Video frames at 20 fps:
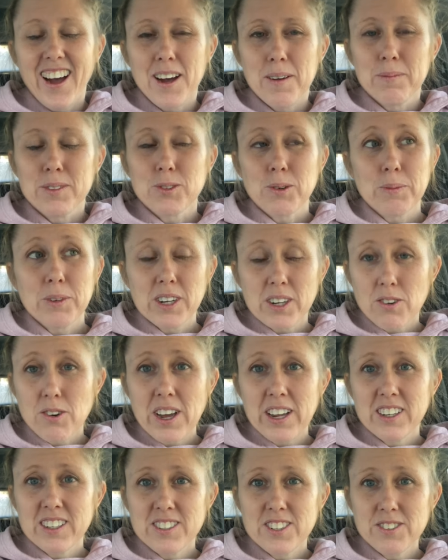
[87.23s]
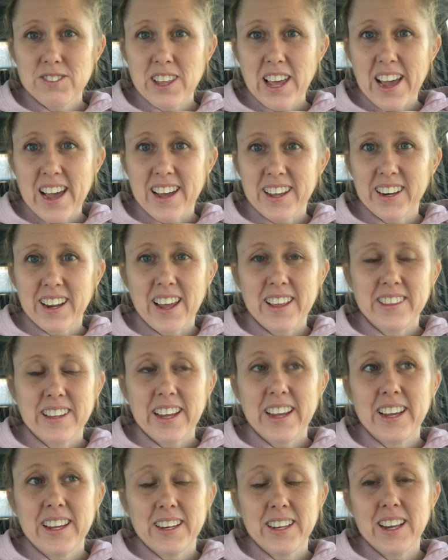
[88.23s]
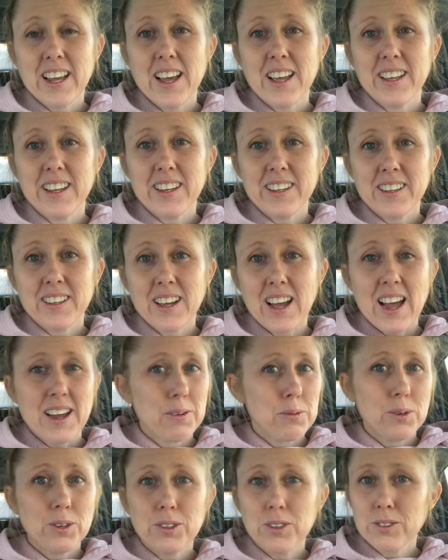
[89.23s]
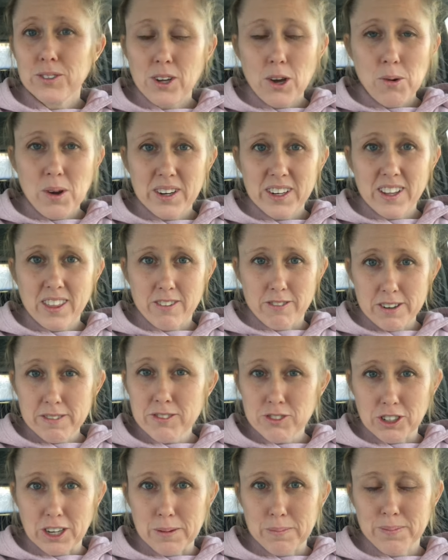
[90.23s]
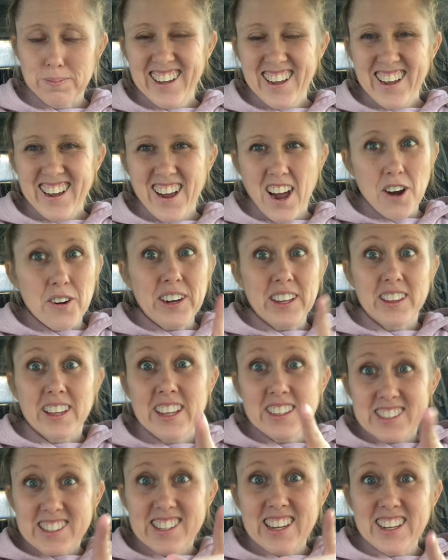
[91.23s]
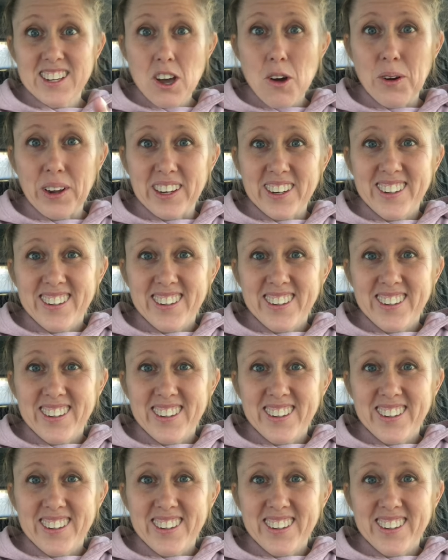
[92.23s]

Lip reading: So I'm gonna go ahead and do that, and then I will go on a thrift trip. All right, let's get going.